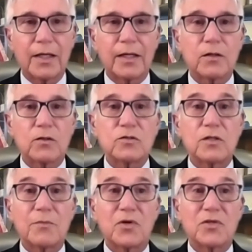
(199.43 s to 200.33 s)
Those
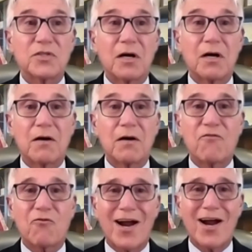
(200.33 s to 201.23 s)
numbers are
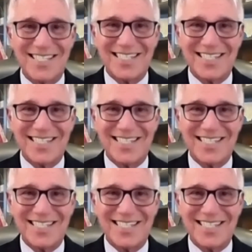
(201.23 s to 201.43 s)
frightening.